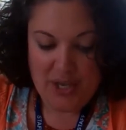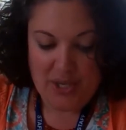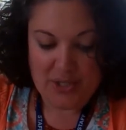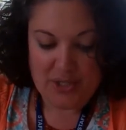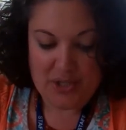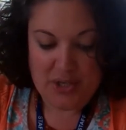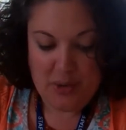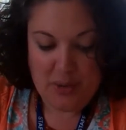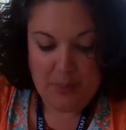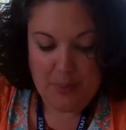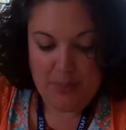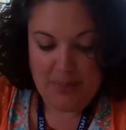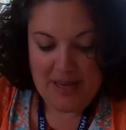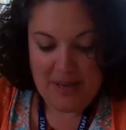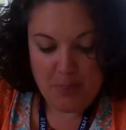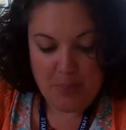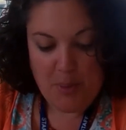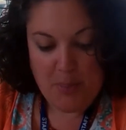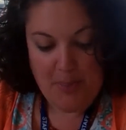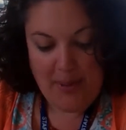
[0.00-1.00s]
So be
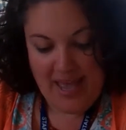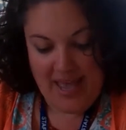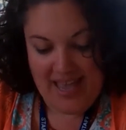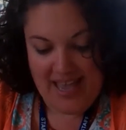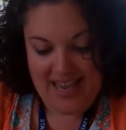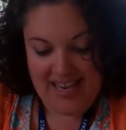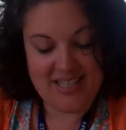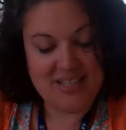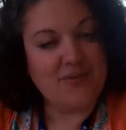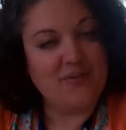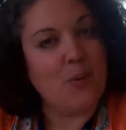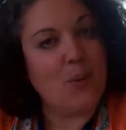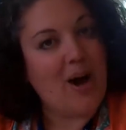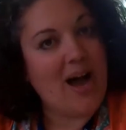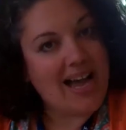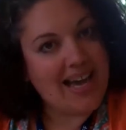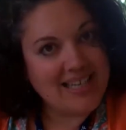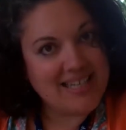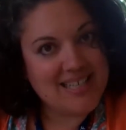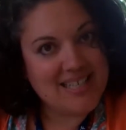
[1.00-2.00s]
prepared for
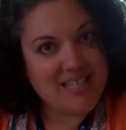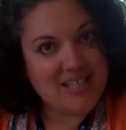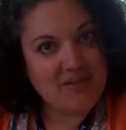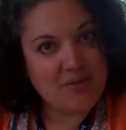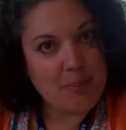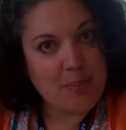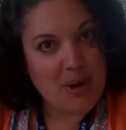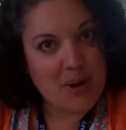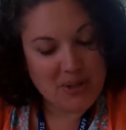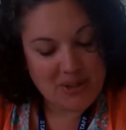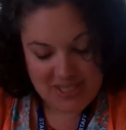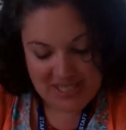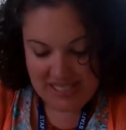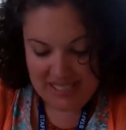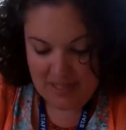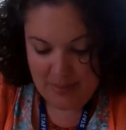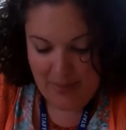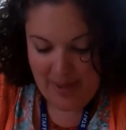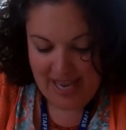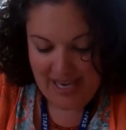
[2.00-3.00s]
active
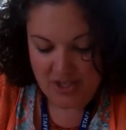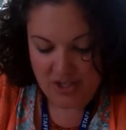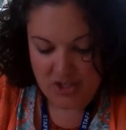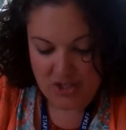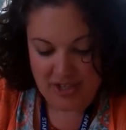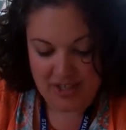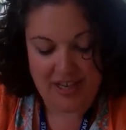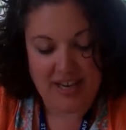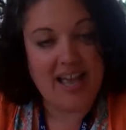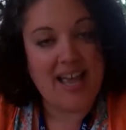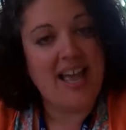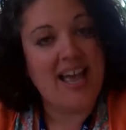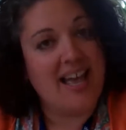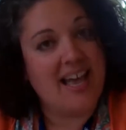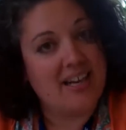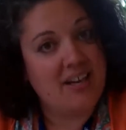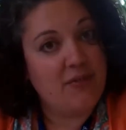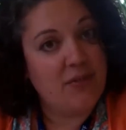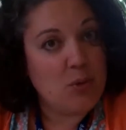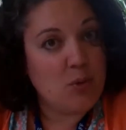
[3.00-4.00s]
participation.
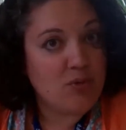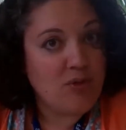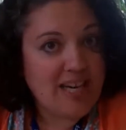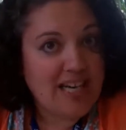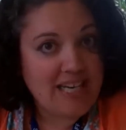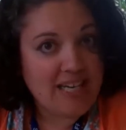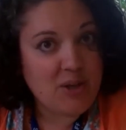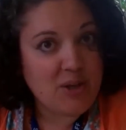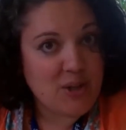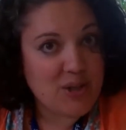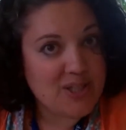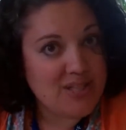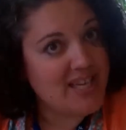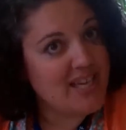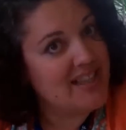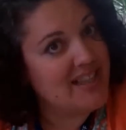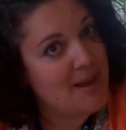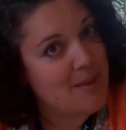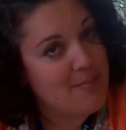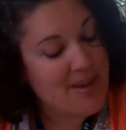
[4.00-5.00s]
And if you're really good,
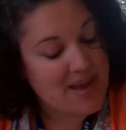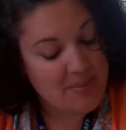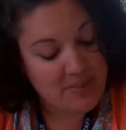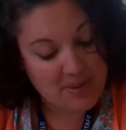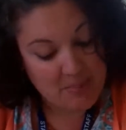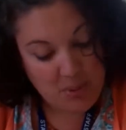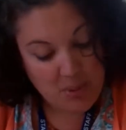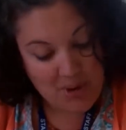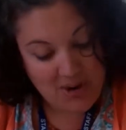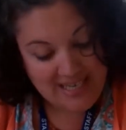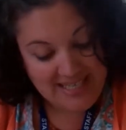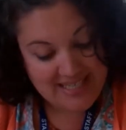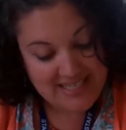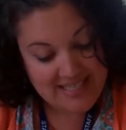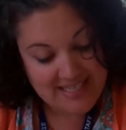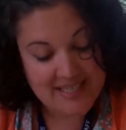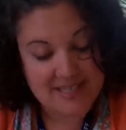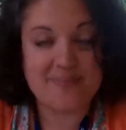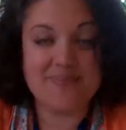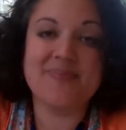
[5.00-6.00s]
there may be
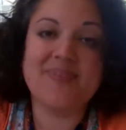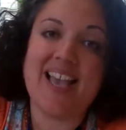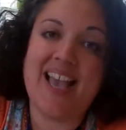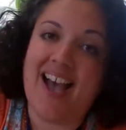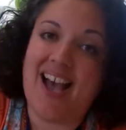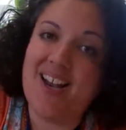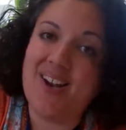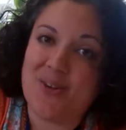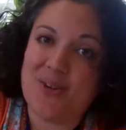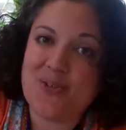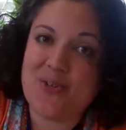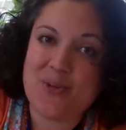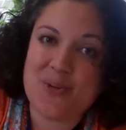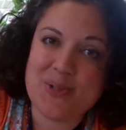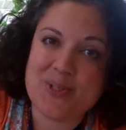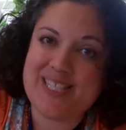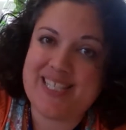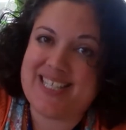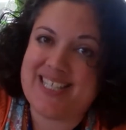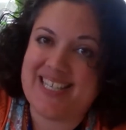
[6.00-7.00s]
prizes. I look
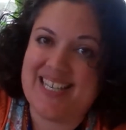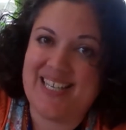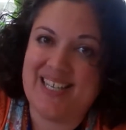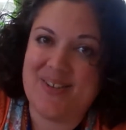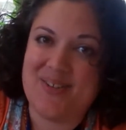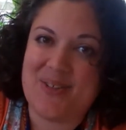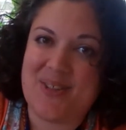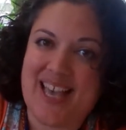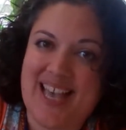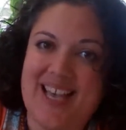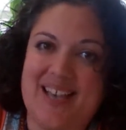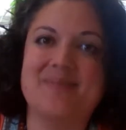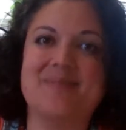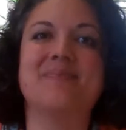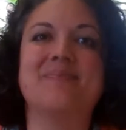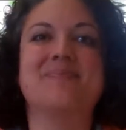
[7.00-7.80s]
forward to seeing you there.